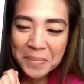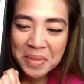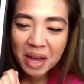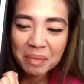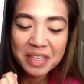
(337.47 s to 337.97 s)

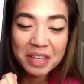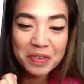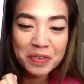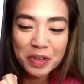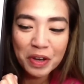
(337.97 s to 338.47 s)
I'm going to
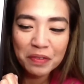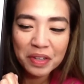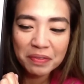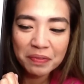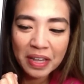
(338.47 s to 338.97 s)
give you
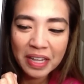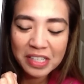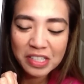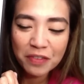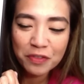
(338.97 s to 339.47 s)
ladies
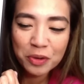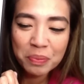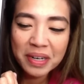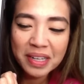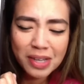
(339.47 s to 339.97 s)
a few
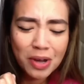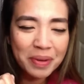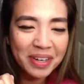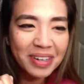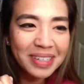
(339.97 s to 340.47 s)
minutes. Oh my
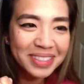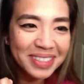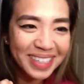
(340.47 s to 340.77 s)
gosh.